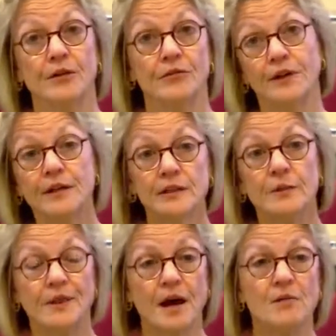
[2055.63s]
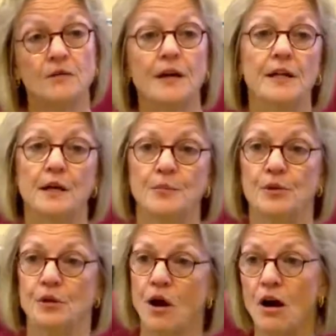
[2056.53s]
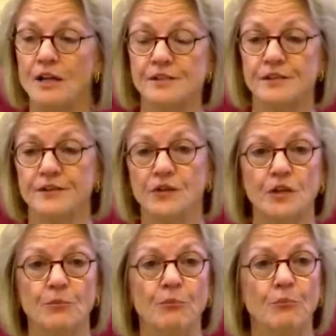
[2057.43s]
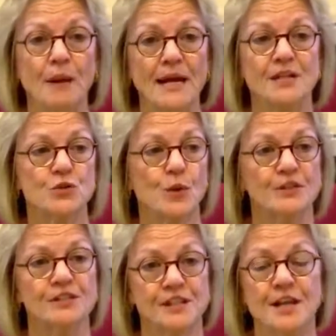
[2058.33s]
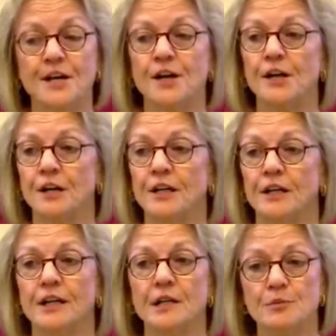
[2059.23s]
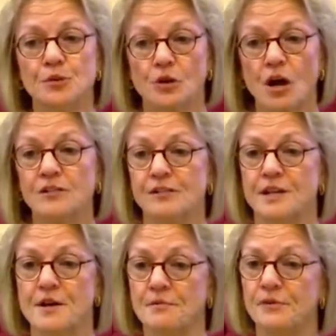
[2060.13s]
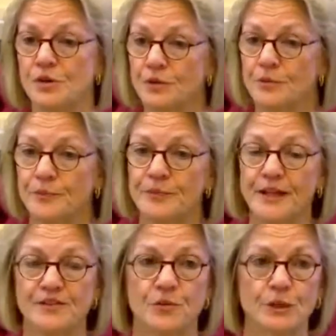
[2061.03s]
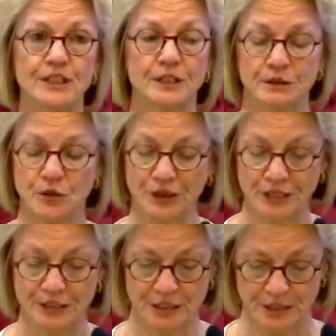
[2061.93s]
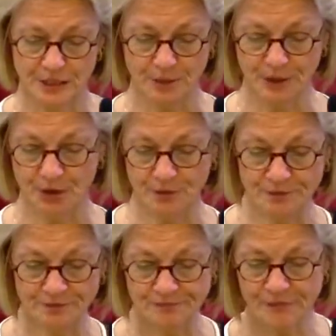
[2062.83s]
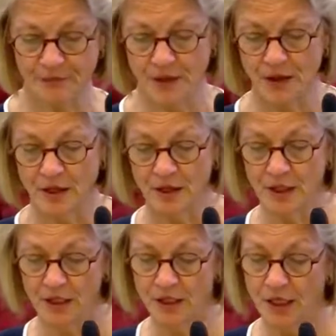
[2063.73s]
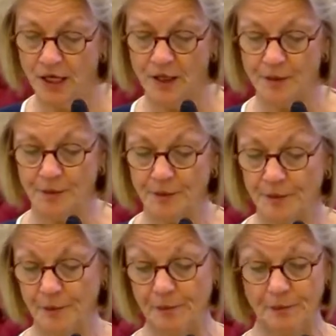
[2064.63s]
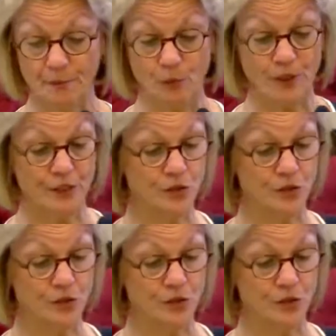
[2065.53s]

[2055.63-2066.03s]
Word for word: frankly, without running up your costs. If you can manage what's there, it keeps your costs down. So that's a really good thing to think about. Uh, when